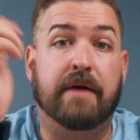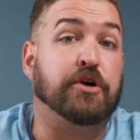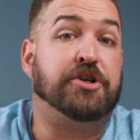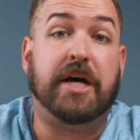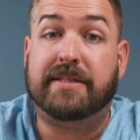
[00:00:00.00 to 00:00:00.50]
If
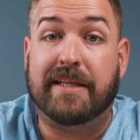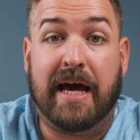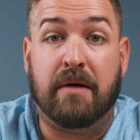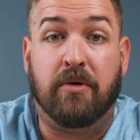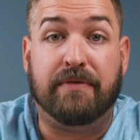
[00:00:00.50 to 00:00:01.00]
you're chasing
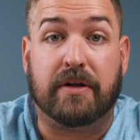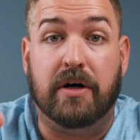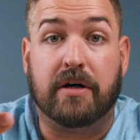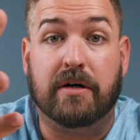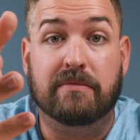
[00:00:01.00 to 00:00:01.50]
the anamorphic
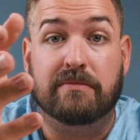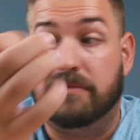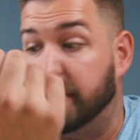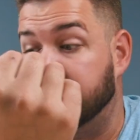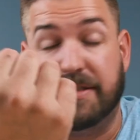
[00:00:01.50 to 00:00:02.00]
look,
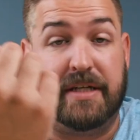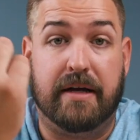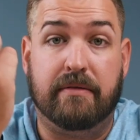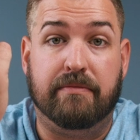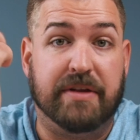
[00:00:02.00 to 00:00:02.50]
this is
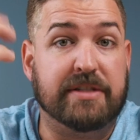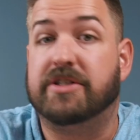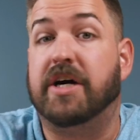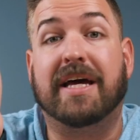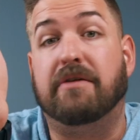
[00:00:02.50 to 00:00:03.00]
it. This
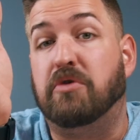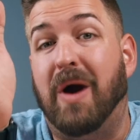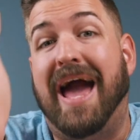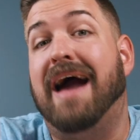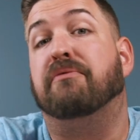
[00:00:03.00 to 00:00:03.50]
is gonna give
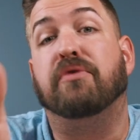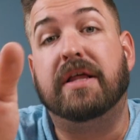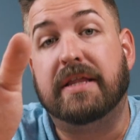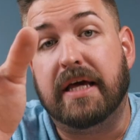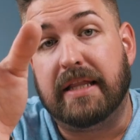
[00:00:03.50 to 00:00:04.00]
you
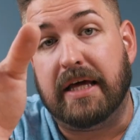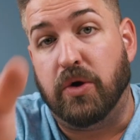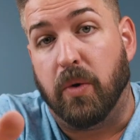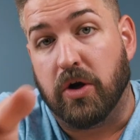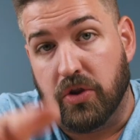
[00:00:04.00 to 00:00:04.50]
everything that
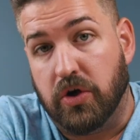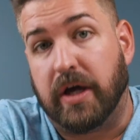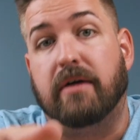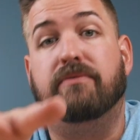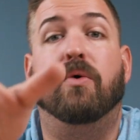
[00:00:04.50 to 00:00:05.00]
you are
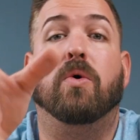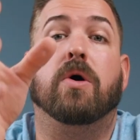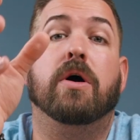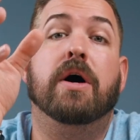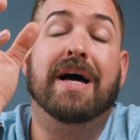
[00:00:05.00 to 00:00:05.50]
looking
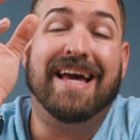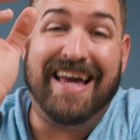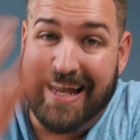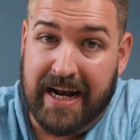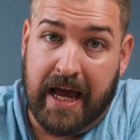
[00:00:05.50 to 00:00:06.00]
for
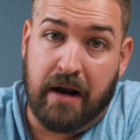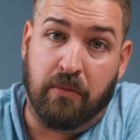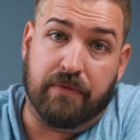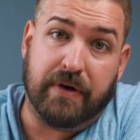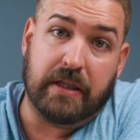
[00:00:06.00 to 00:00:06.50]
in an
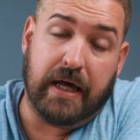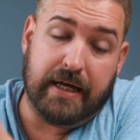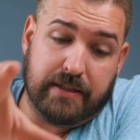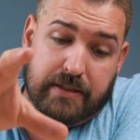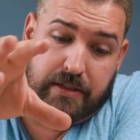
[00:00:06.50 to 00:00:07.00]
anamorphic
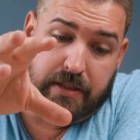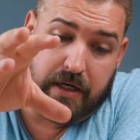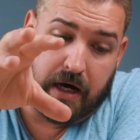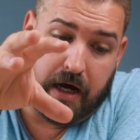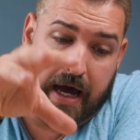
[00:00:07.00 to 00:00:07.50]
lens
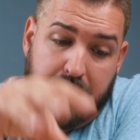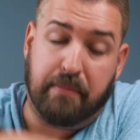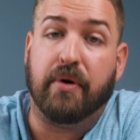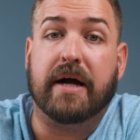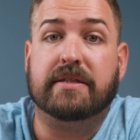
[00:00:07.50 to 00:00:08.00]
at a
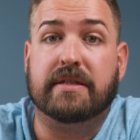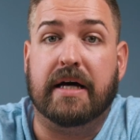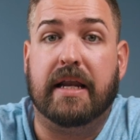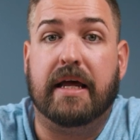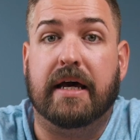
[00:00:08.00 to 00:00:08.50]
price
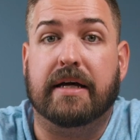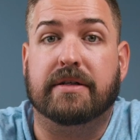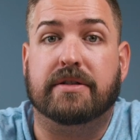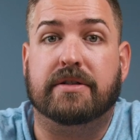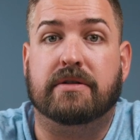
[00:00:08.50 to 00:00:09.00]
that
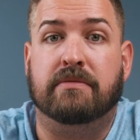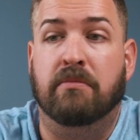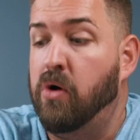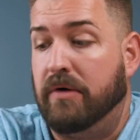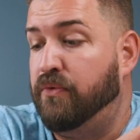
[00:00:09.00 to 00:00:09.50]
is
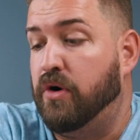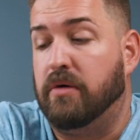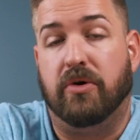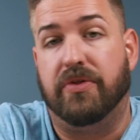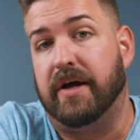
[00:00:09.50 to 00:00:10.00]
more
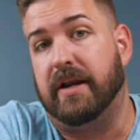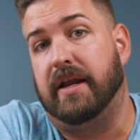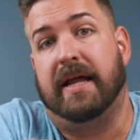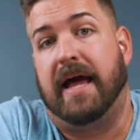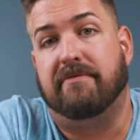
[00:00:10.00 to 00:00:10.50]
affordable
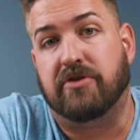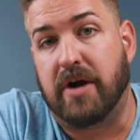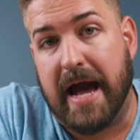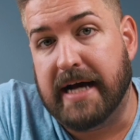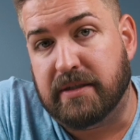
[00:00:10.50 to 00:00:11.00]
than it
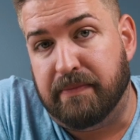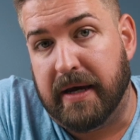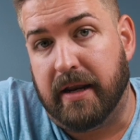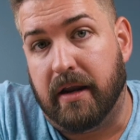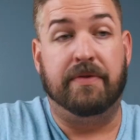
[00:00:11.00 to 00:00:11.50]
ever has
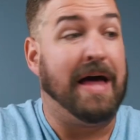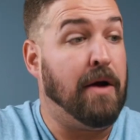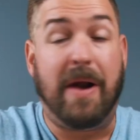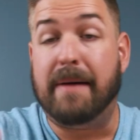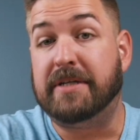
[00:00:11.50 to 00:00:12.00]
been.
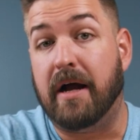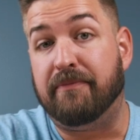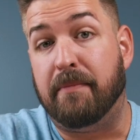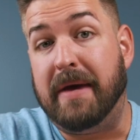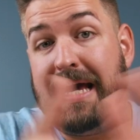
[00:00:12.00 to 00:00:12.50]
That wraps it
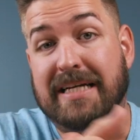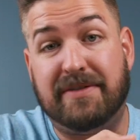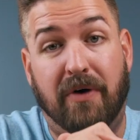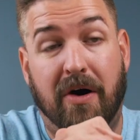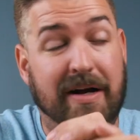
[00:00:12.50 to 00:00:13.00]
up for me
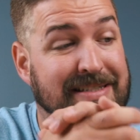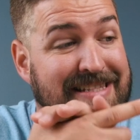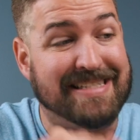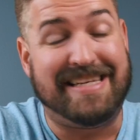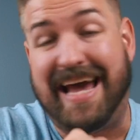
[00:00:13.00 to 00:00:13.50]
as far as
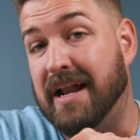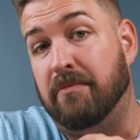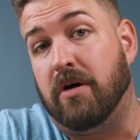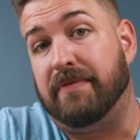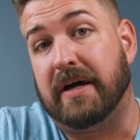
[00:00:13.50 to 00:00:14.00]
this
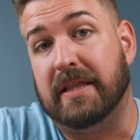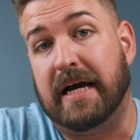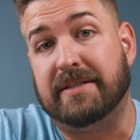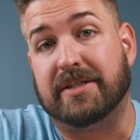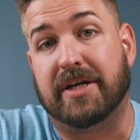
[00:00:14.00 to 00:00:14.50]
anamorphic
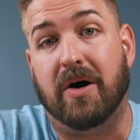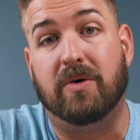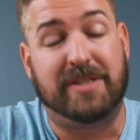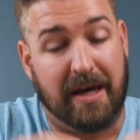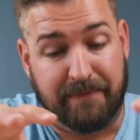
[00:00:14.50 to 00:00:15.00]
lens
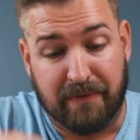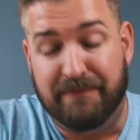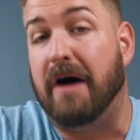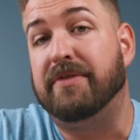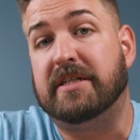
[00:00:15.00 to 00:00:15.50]
goes. If you
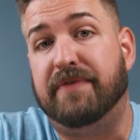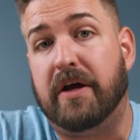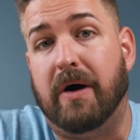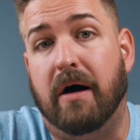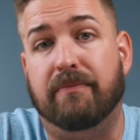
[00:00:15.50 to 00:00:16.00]
found this
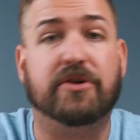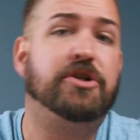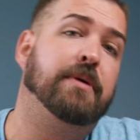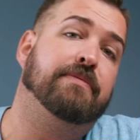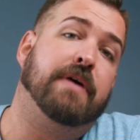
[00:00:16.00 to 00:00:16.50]
video helpful,
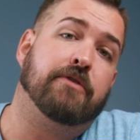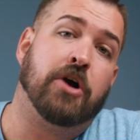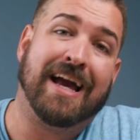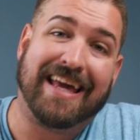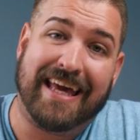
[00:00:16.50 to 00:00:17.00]
do me a
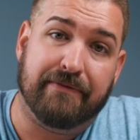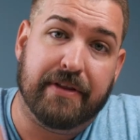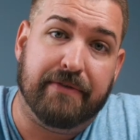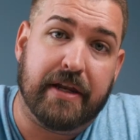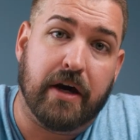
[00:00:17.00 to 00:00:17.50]
favor and give
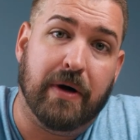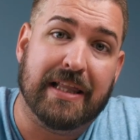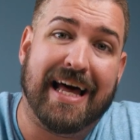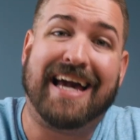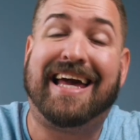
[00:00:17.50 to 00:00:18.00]
the video a
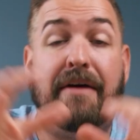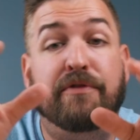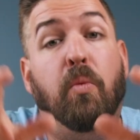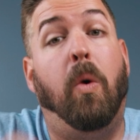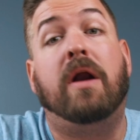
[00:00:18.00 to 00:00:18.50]
like.
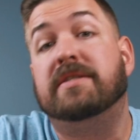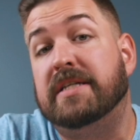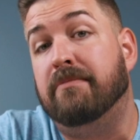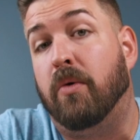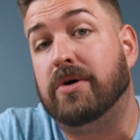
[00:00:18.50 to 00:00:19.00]
If you wanna
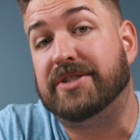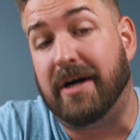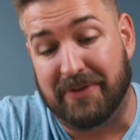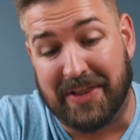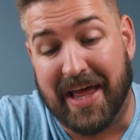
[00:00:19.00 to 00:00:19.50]
see more
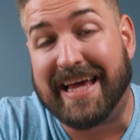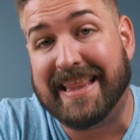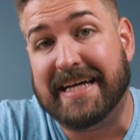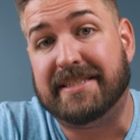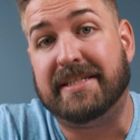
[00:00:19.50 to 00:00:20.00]
stuff
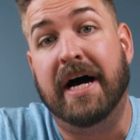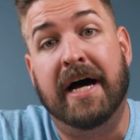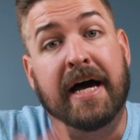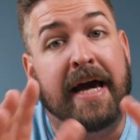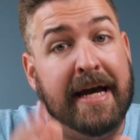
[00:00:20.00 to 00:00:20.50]
like
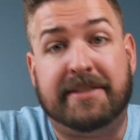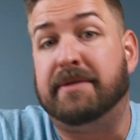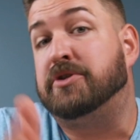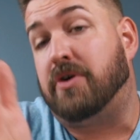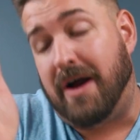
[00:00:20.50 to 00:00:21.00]
this, hit
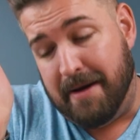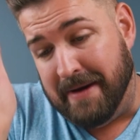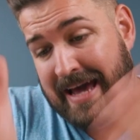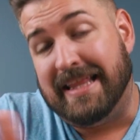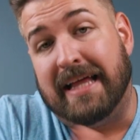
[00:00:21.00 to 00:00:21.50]

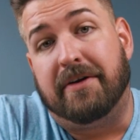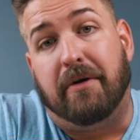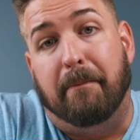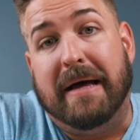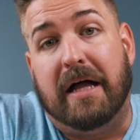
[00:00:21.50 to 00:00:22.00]
subscribe and that
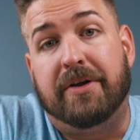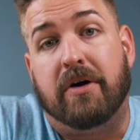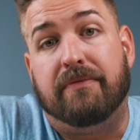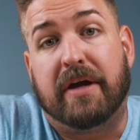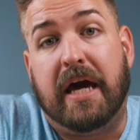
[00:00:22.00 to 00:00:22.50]
little bell
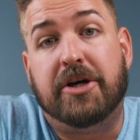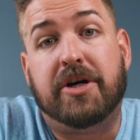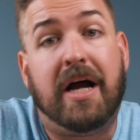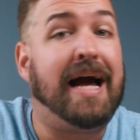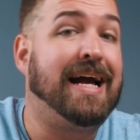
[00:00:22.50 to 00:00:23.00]

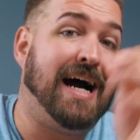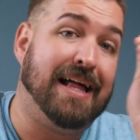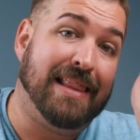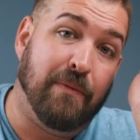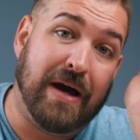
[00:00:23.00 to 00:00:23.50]
notification
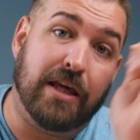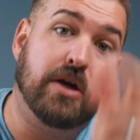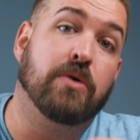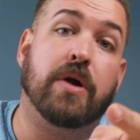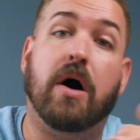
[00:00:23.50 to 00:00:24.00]
icon. That way
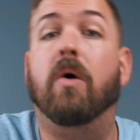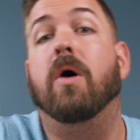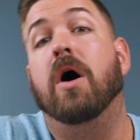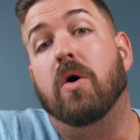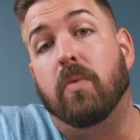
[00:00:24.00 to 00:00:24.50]
you
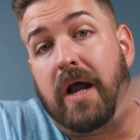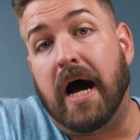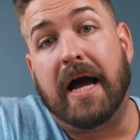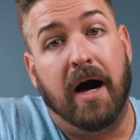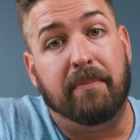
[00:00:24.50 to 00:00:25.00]
know when
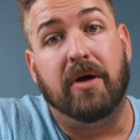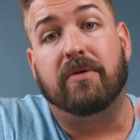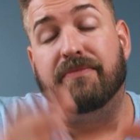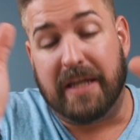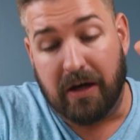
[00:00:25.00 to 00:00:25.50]
I
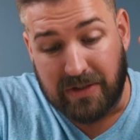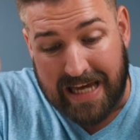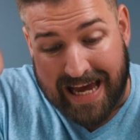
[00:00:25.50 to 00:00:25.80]
upload videos.